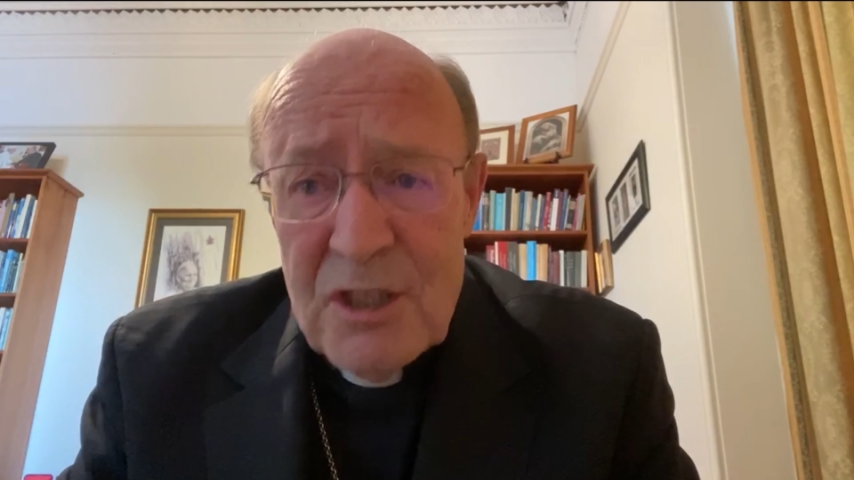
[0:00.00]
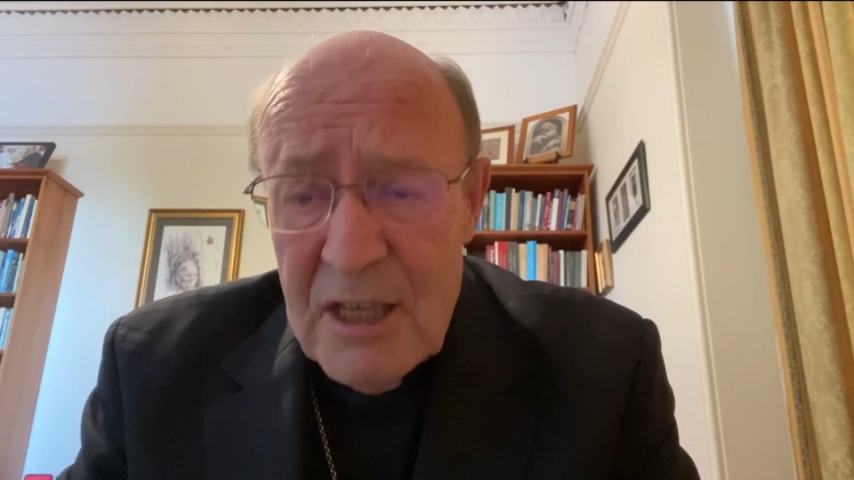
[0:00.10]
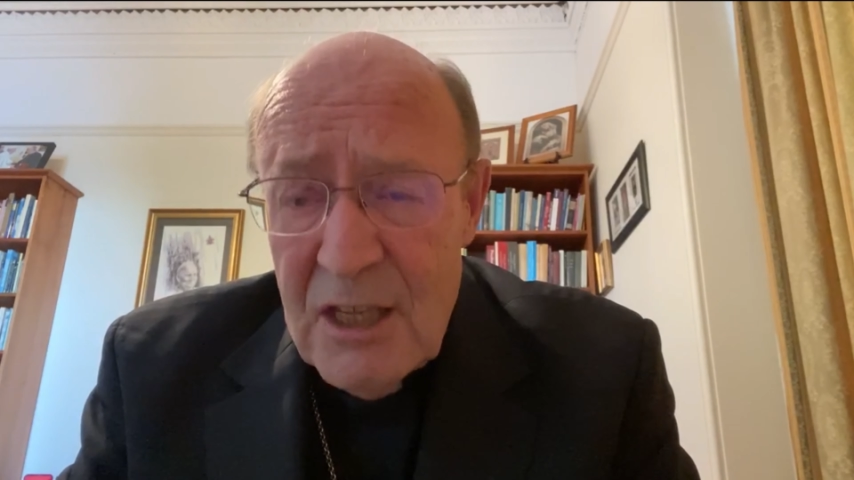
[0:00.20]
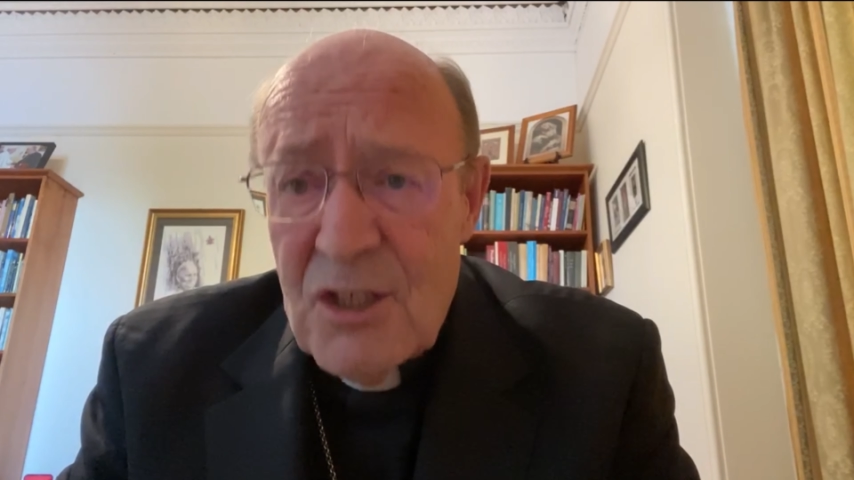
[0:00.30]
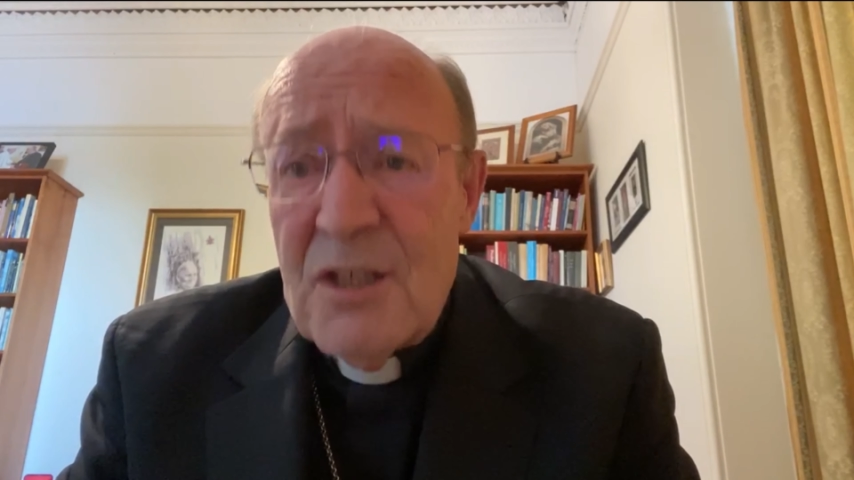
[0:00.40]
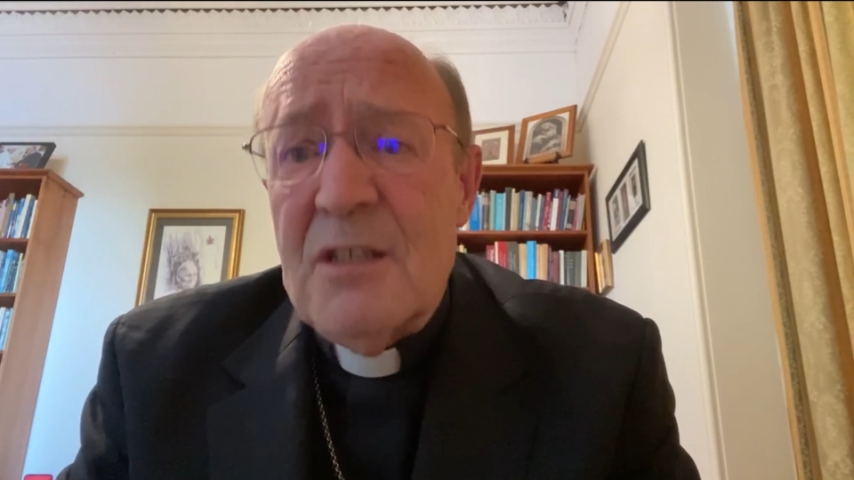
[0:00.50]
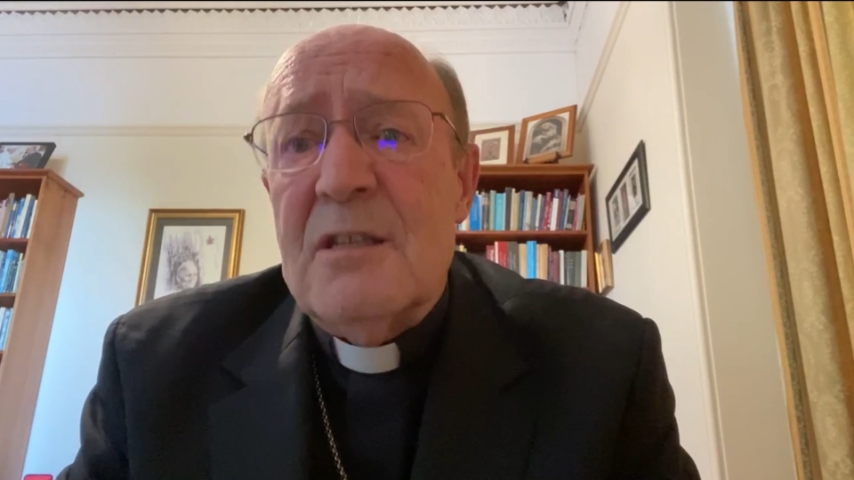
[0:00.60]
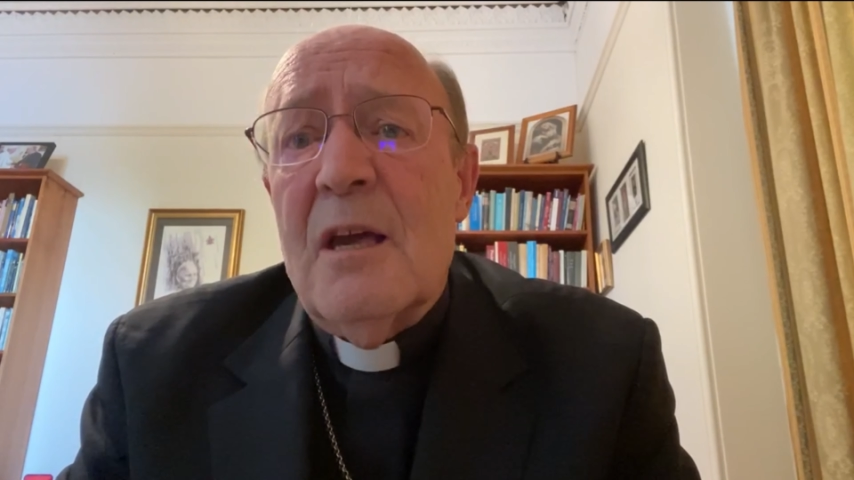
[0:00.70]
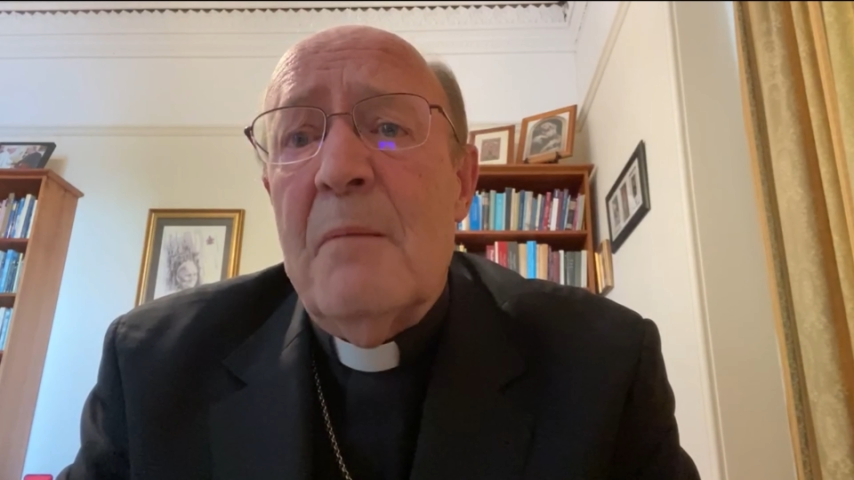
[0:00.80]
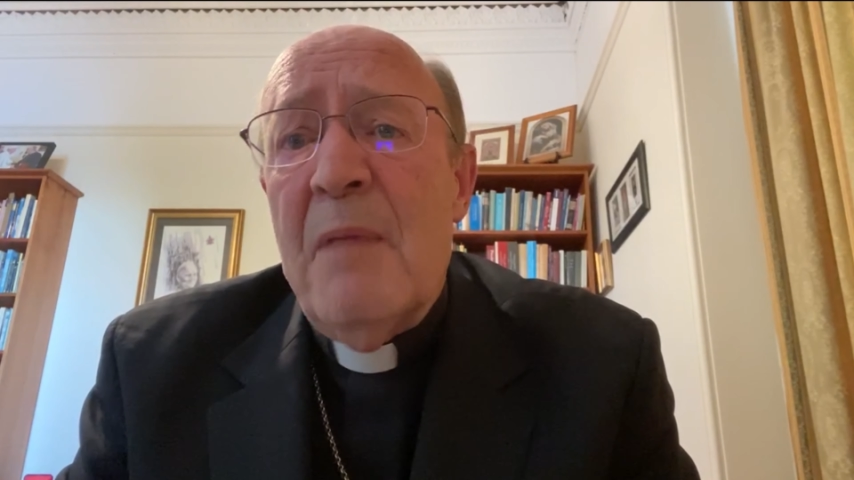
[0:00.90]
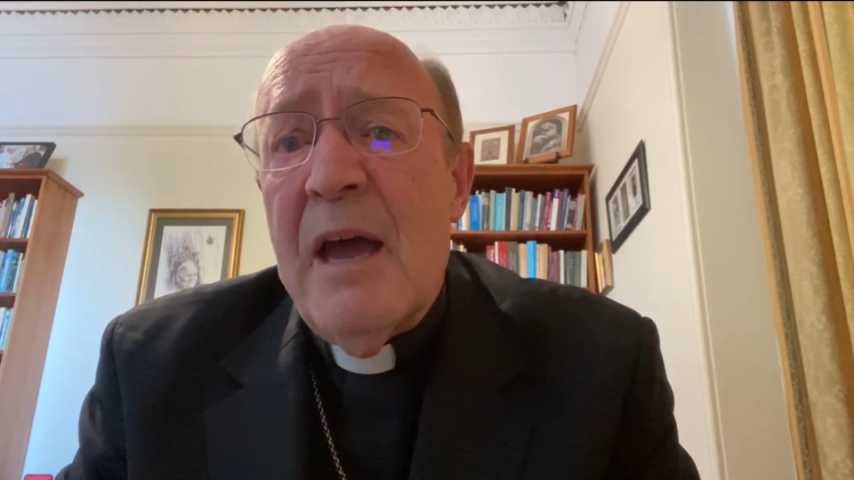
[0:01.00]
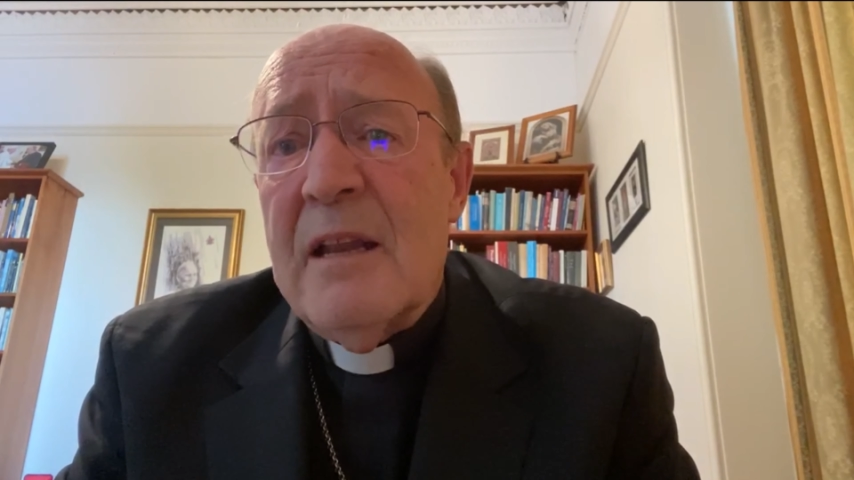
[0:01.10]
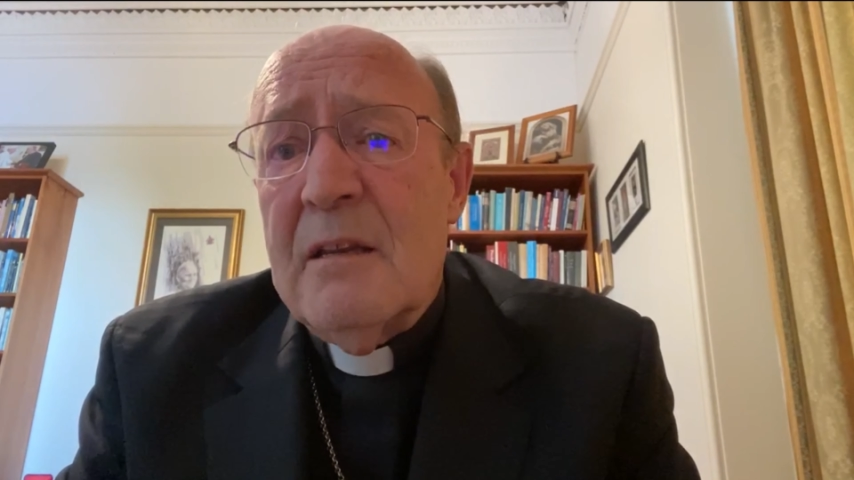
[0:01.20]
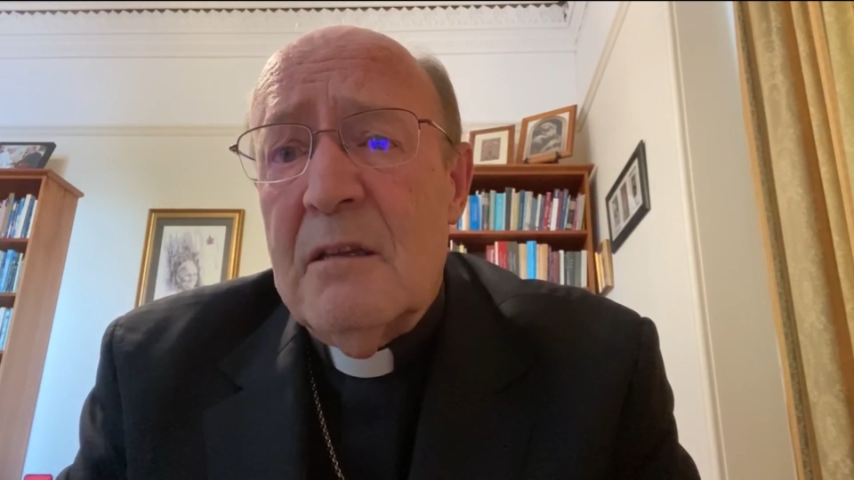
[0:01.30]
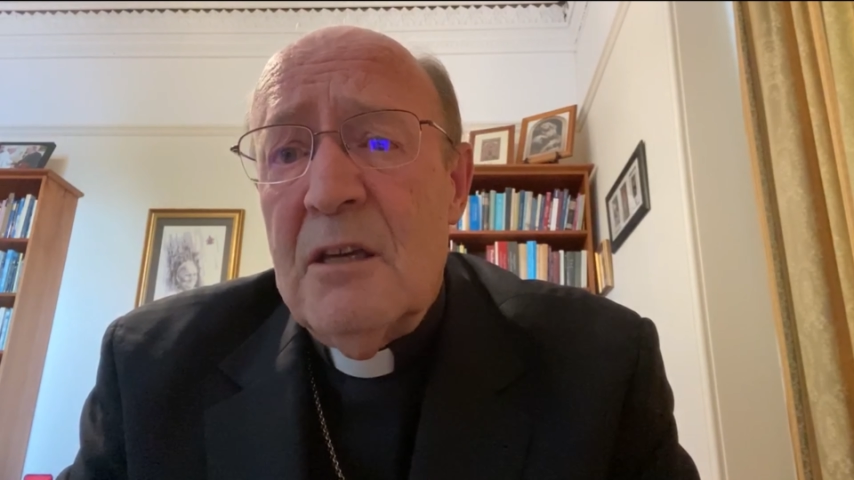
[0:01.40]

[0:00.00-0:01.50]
teaches about